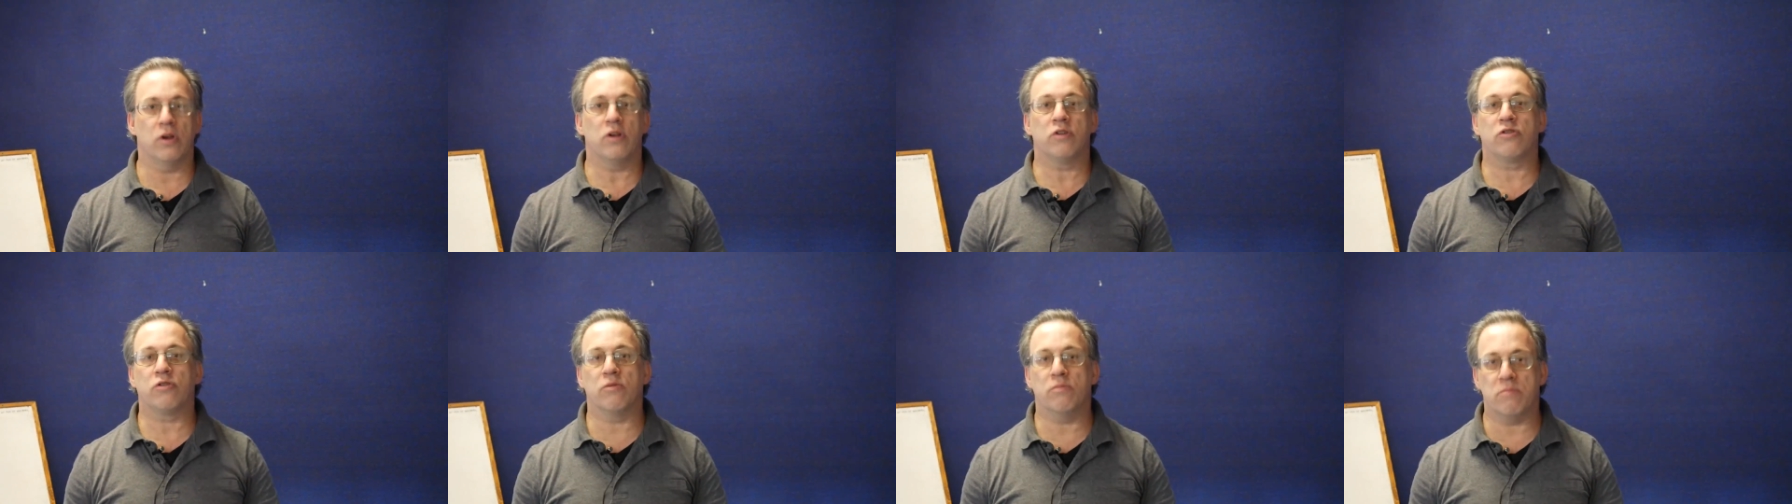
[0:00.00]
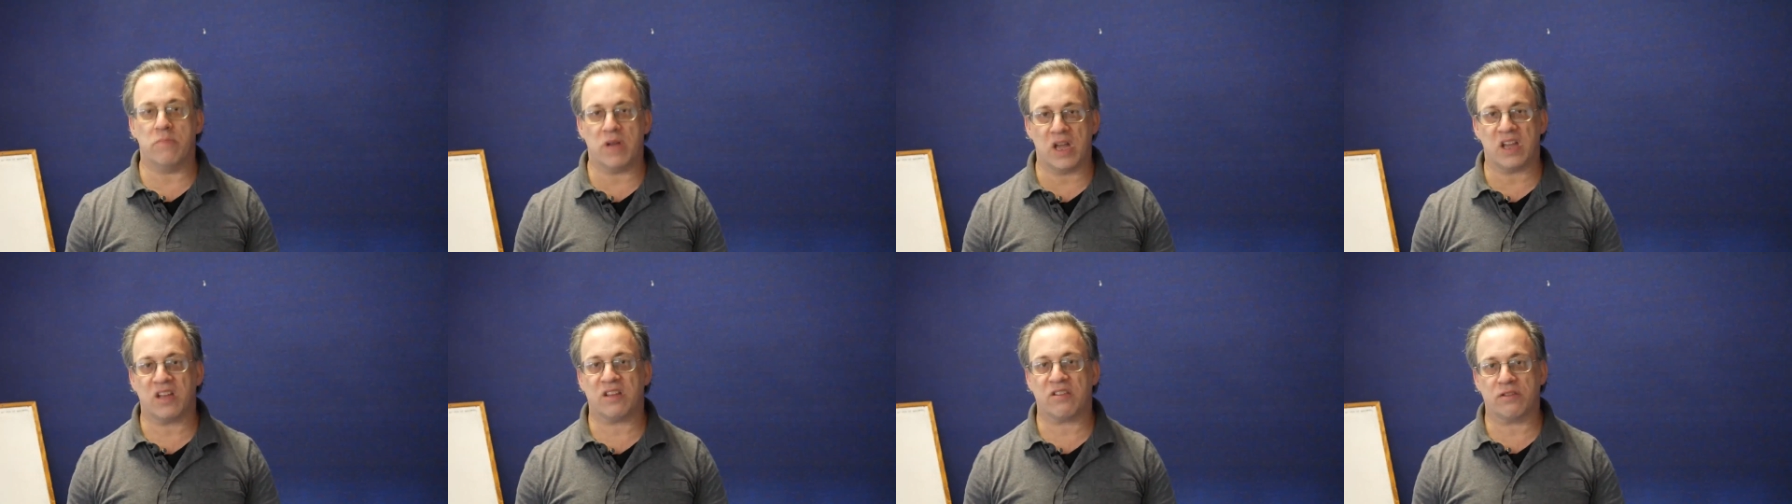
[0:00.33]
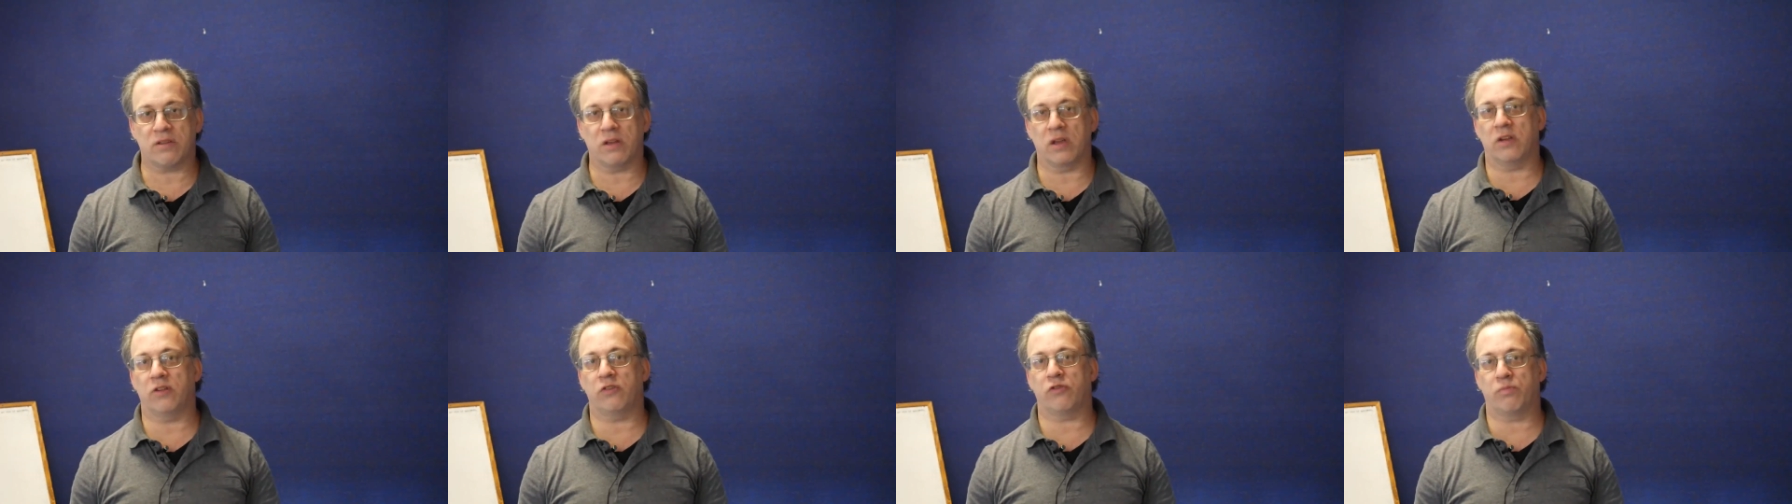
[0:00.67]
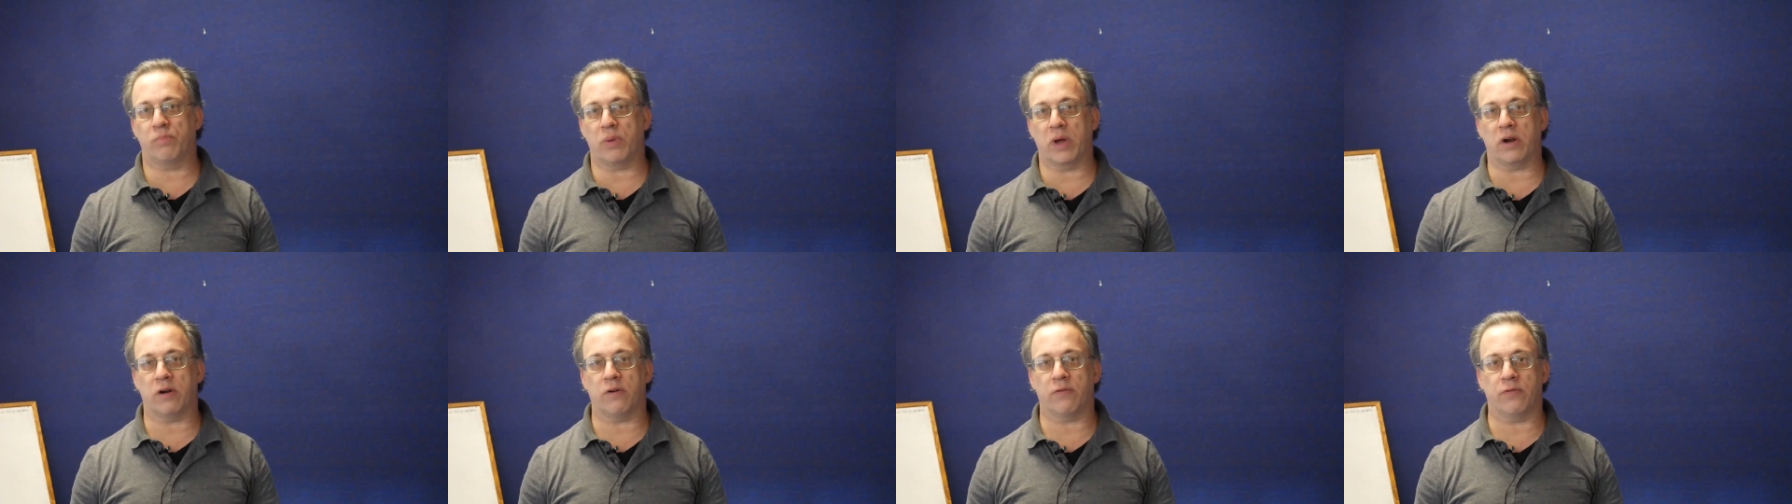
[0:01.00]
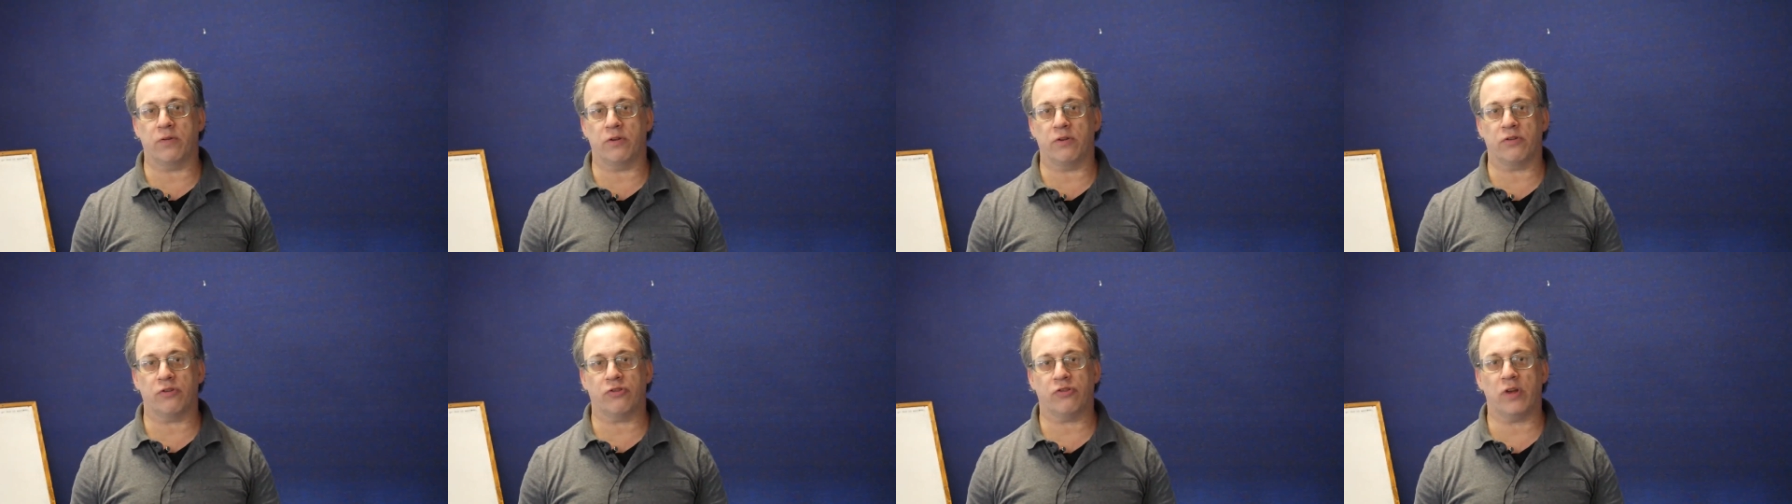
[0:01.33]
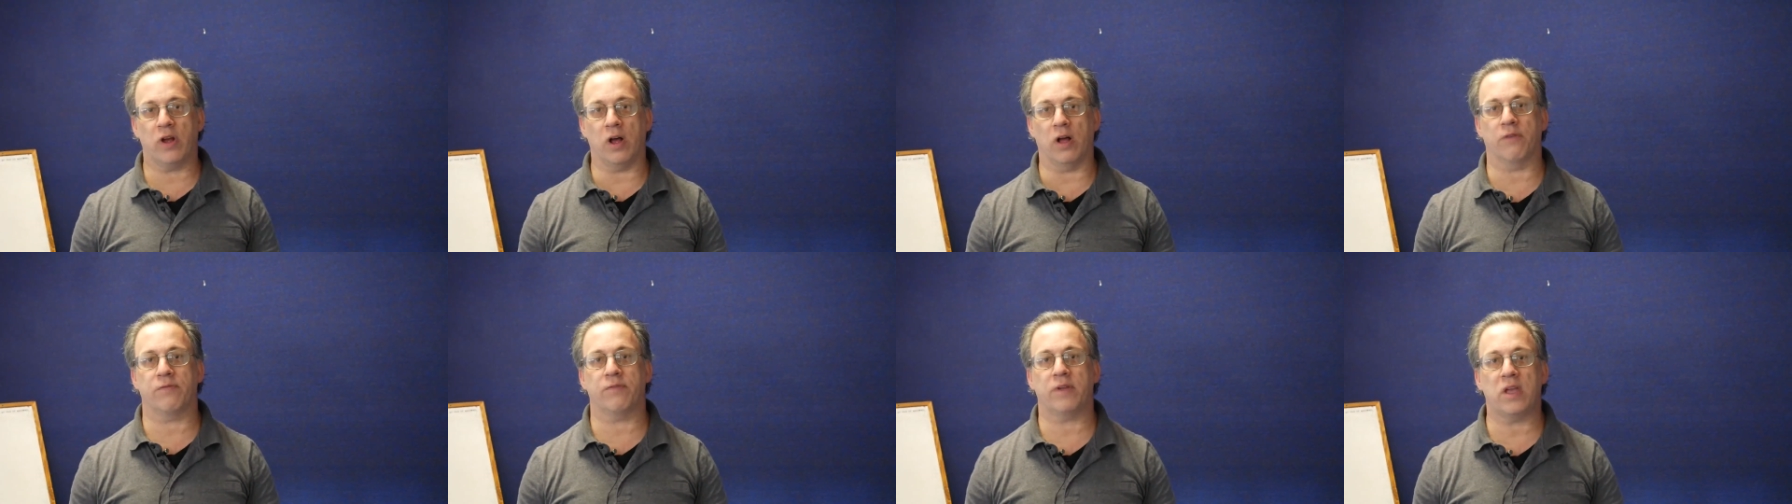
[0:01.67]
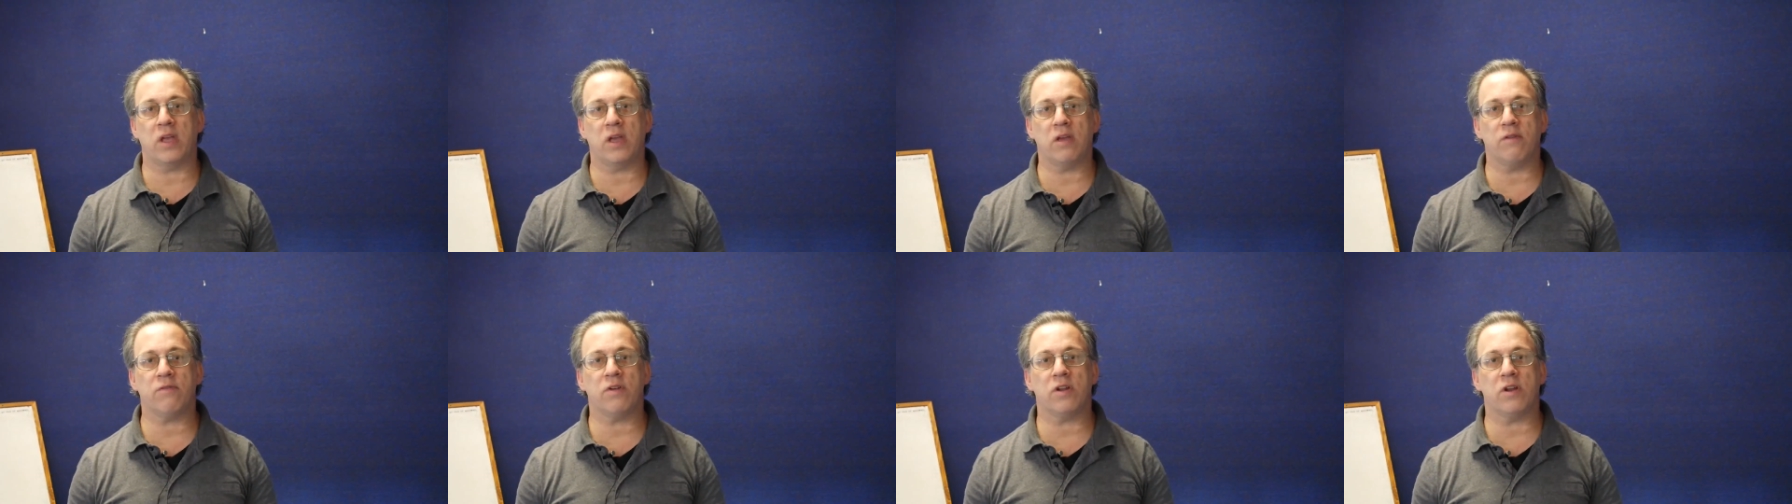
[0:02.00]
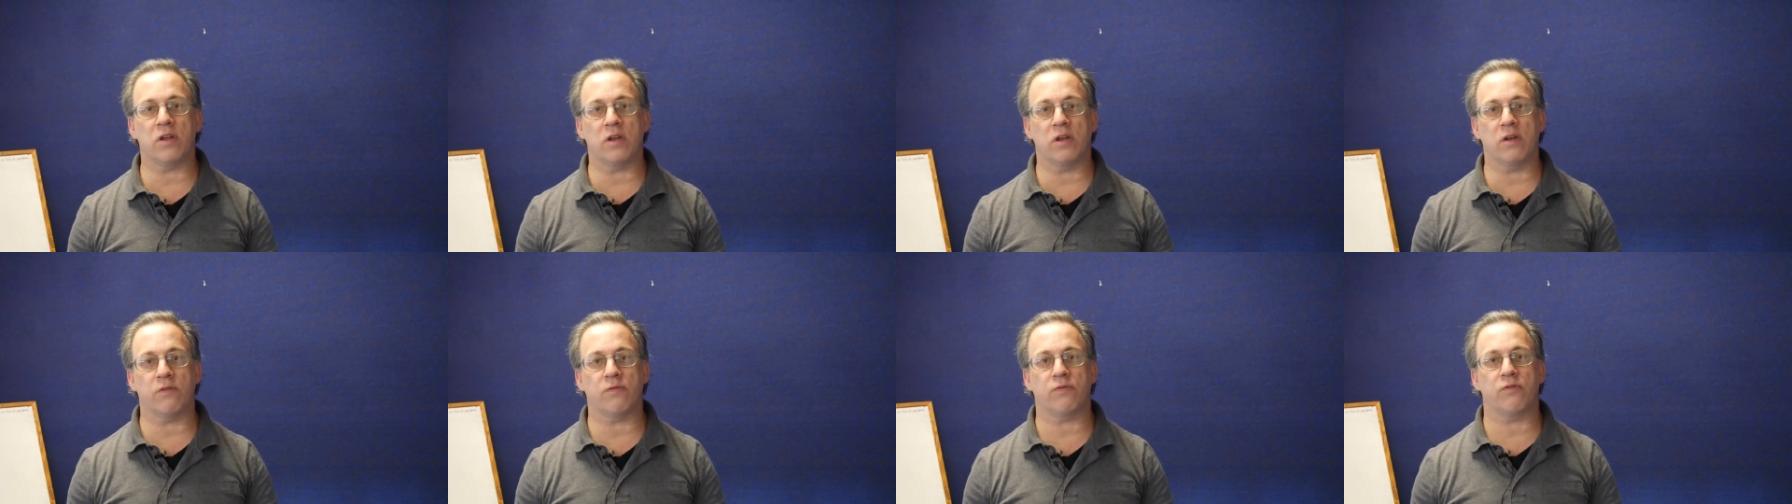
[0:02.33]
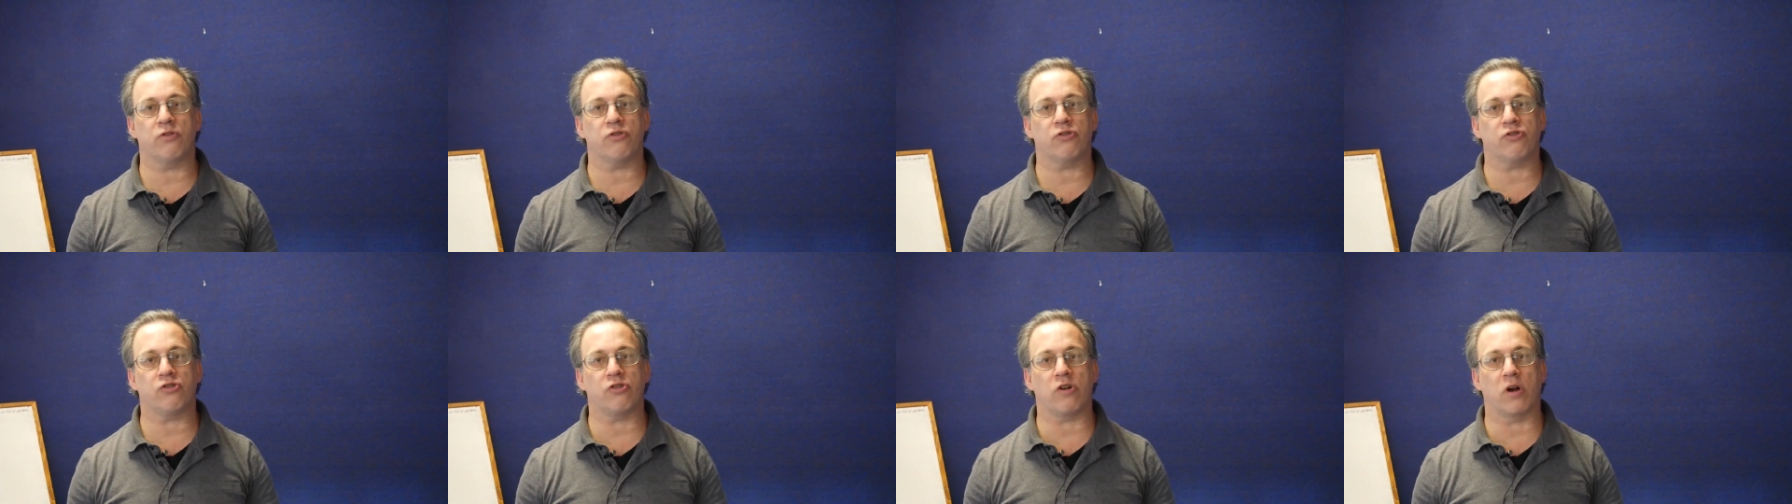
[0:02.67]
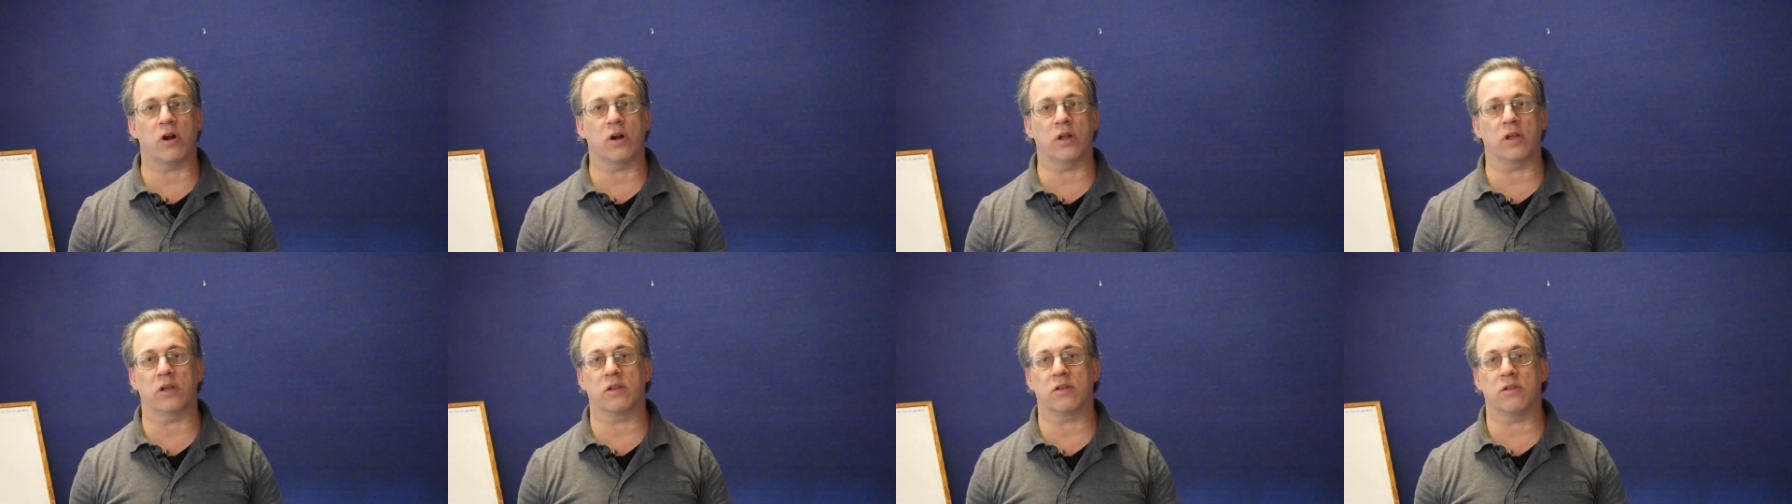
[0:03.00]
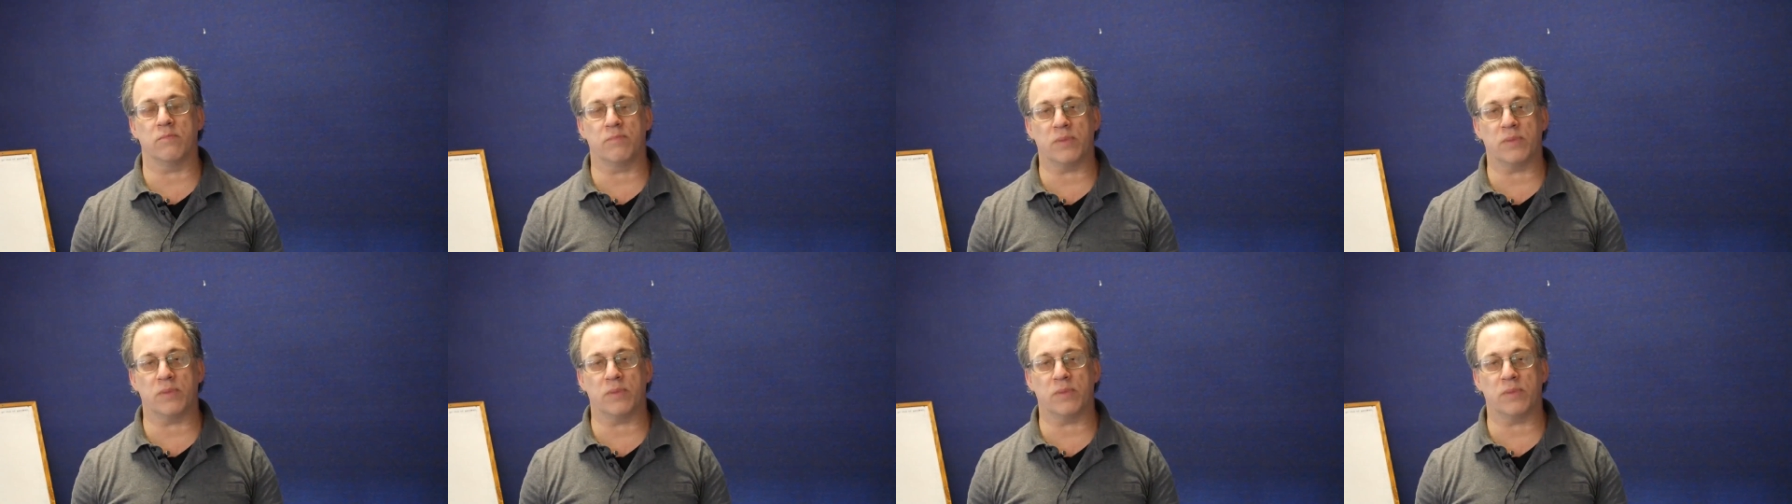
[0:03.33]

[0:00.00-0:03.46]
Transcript: to make things better for yourself, even if you're starting at the